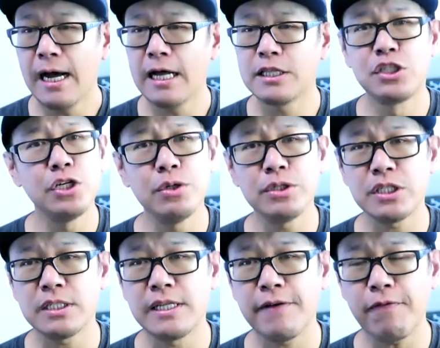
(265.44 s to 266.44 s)
Two, it's
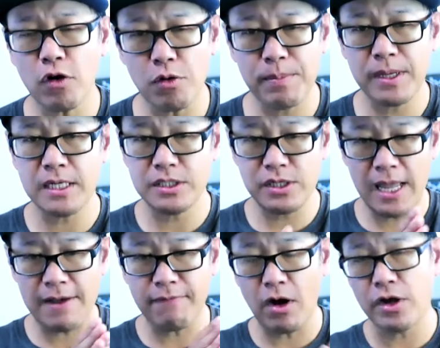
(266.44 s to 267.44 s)
just difficult because you
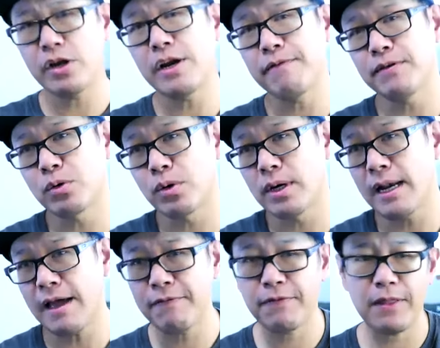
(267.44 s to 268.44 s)
have all your inventory
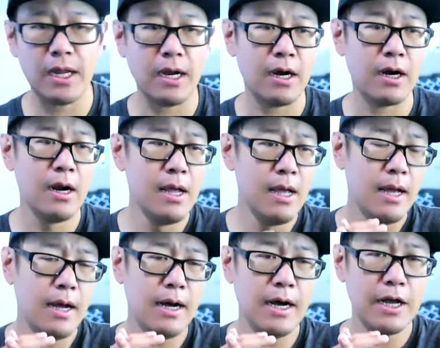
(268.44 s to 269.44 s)
left there.
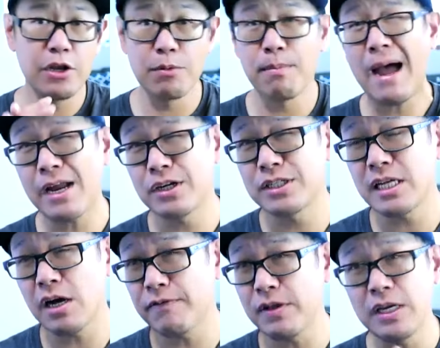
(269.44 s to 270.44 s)
You're by
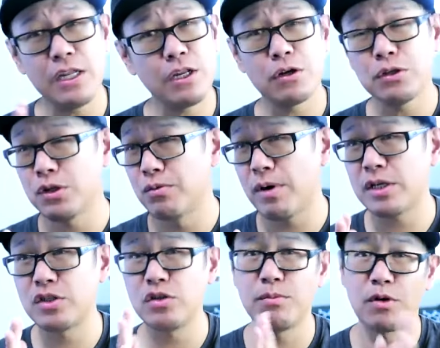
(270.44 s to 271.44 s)
yourself. You need to go to the
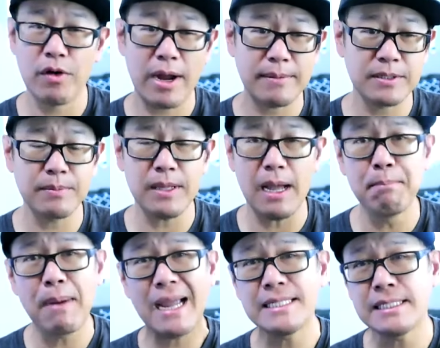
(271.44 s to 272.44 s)
restroom or grab a
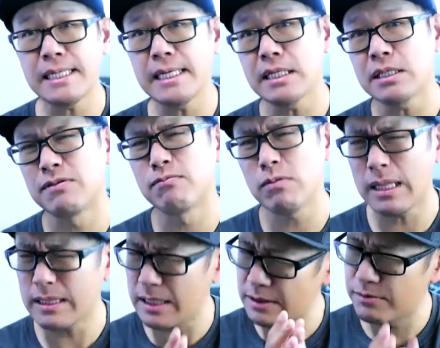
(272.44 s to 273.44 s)
bite to eat.
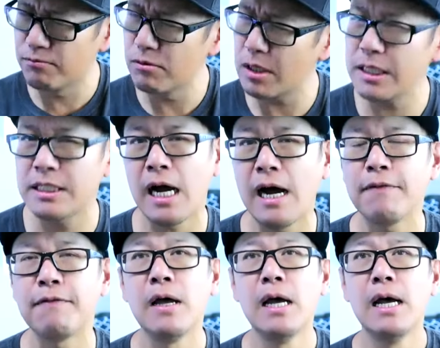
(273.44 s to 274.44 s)
It's really
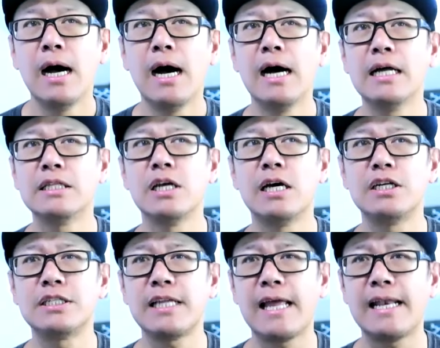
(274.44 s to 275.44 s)
tough to
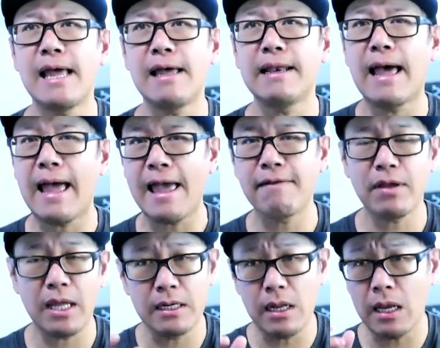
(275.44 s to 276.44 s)
understand that, not
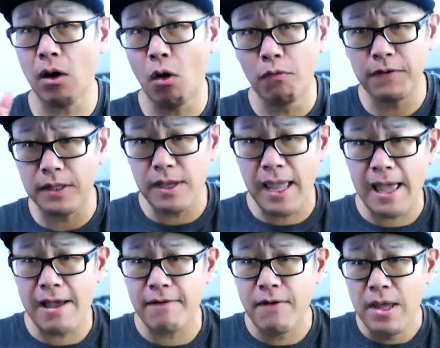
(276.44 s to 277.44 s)
having. And hopefully you
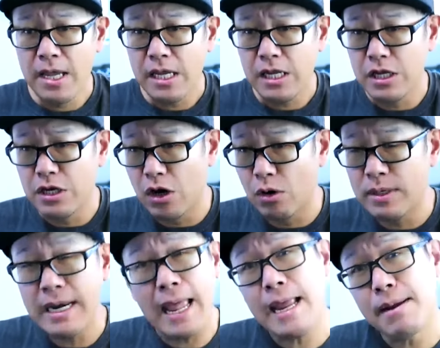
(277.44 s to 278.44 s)
have,
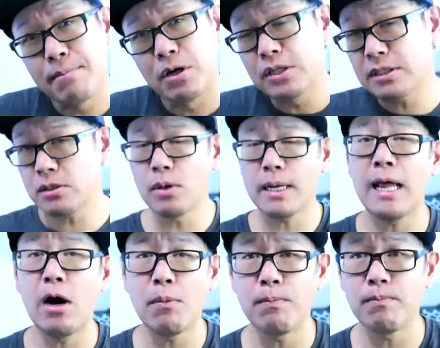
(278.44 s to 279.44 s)
neighbors who can
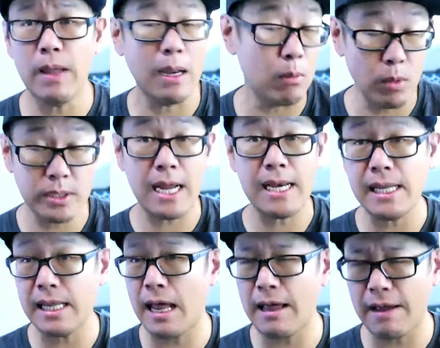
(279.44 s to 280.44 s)
help, in which I
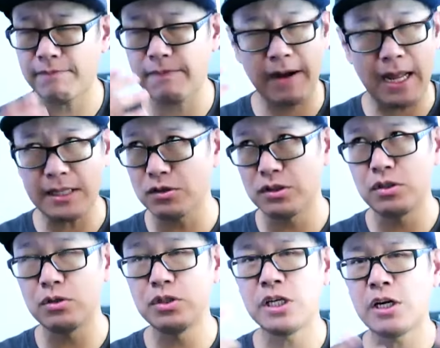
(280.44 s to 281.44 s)
did. I forgot those
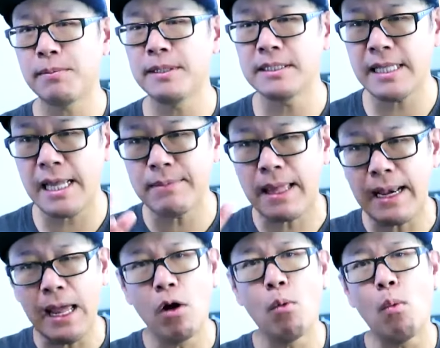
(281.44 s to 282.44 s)
two gentlemen's names that
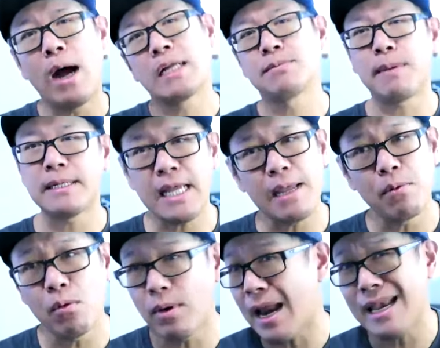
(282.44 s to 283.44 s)
helped watch my
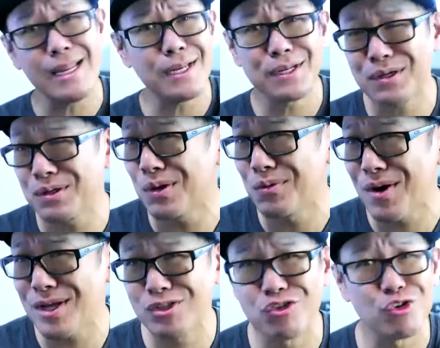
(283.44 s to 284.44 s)
table when I needed to go to the
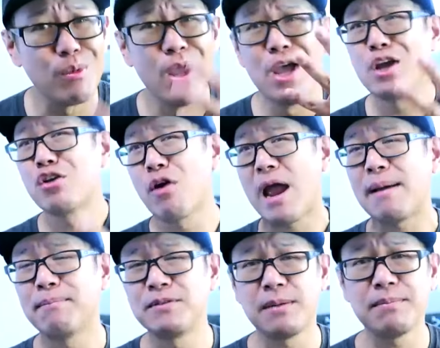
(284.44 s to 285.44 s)
restroom,
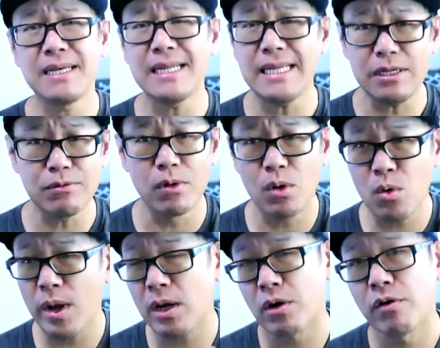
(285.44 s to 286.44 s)
grab something to eat real
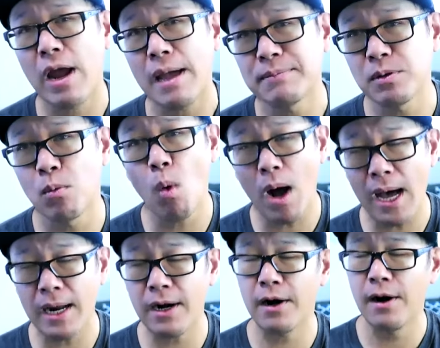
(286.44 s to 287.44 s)
quick, or grab some
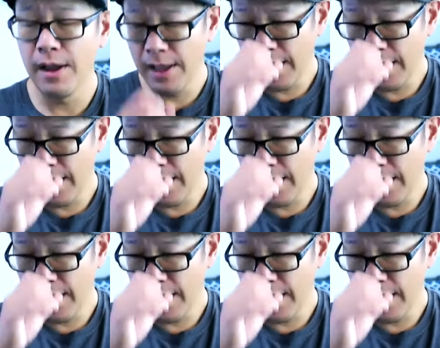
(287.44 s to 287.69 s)
water.